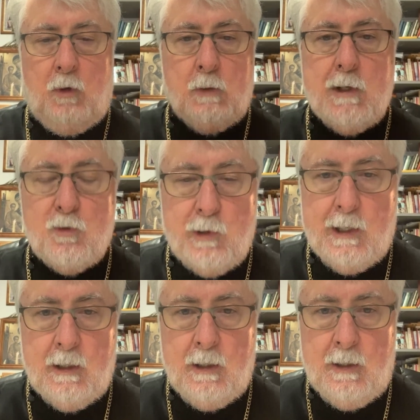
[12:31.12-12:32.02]
What are we
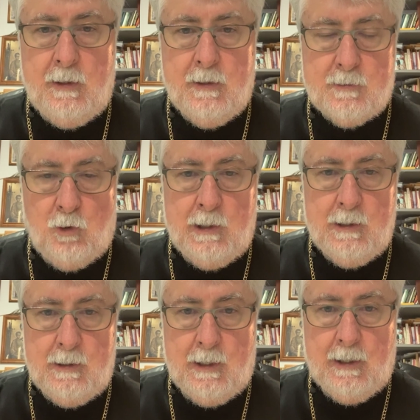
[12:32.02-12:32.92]
doing in this
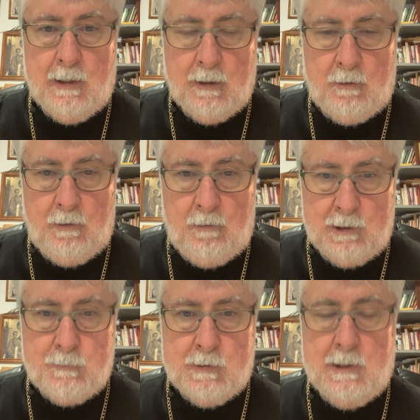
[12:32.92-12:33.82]
holy
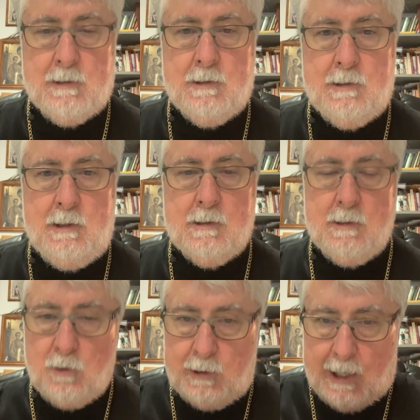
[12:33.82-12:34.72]
Christmas Lenten
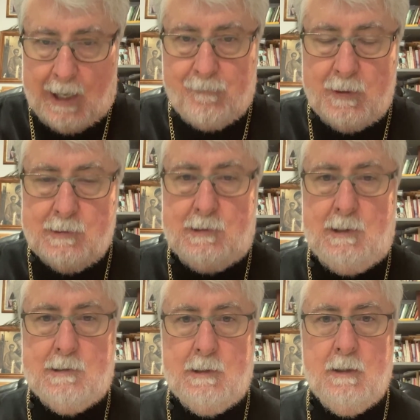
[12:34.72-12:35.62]
season, this holy Advent
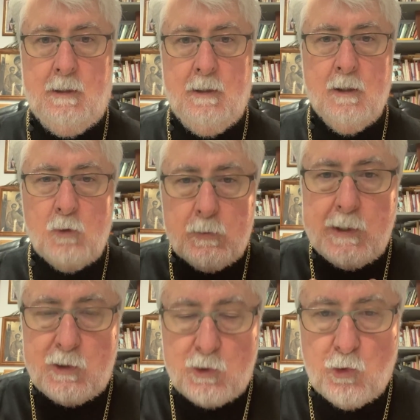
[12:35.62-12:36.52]
season, what
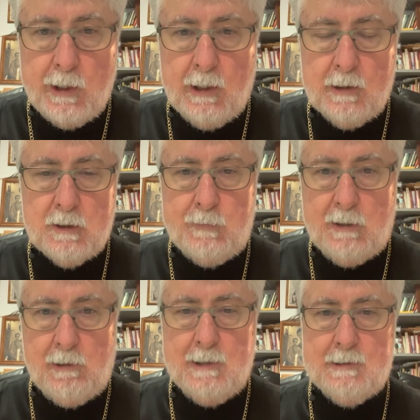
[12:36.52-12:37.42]
are we doing to
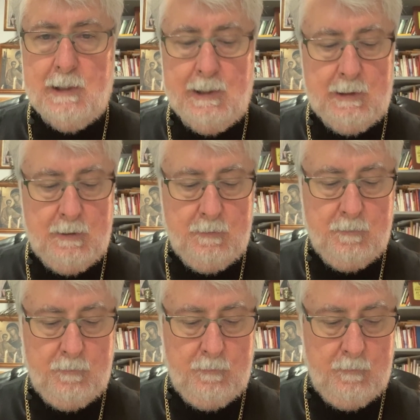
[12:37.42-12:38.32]
be Christ like?
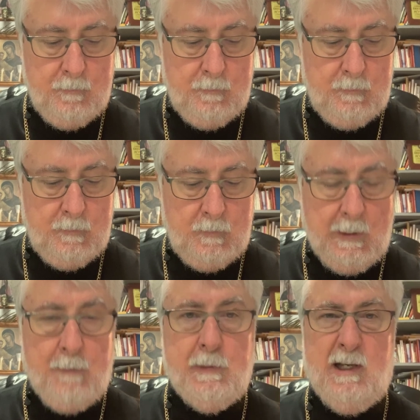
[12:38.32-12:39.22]

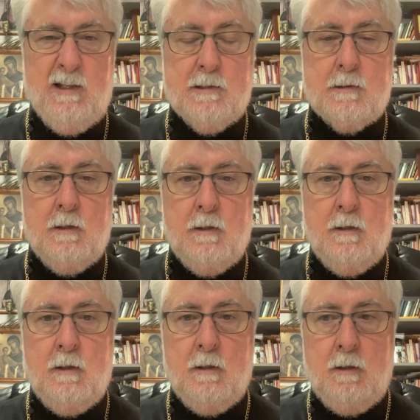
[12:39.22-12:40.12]
That means,
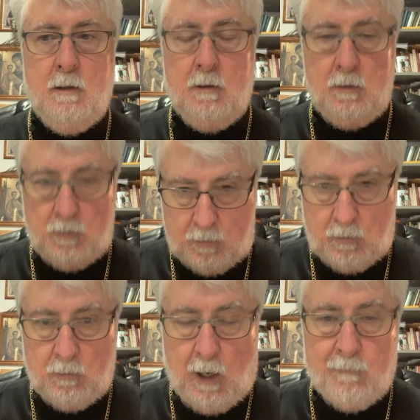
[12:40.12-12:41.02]

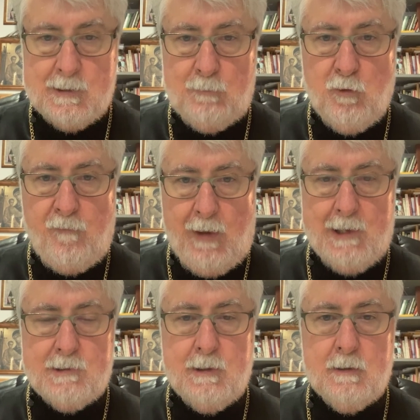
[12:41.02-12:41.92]
obviously, we're
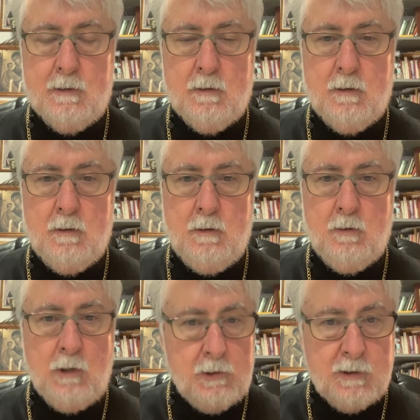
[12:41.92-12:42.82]
fasting,
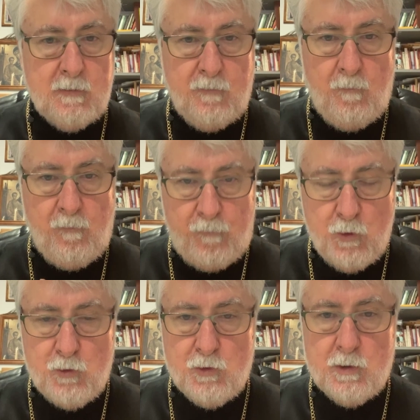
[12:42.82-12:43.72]
not just from
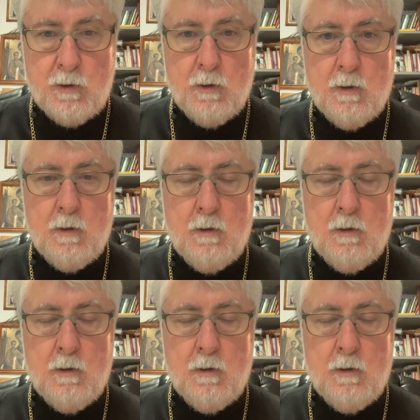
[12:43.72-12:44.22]
food,